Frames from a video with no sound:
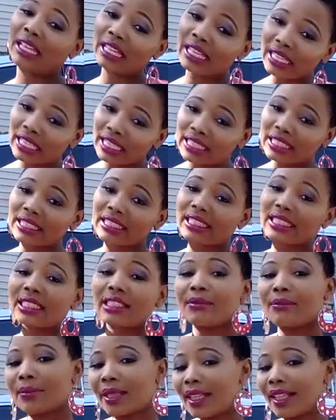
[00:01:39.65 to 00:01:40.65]
hear
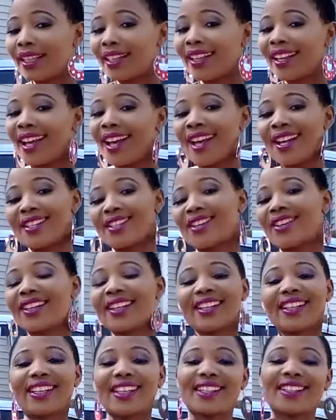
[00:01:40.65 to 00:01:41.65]
me
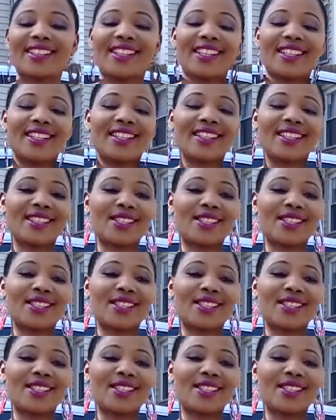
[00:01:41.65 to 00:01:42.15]
talking like this.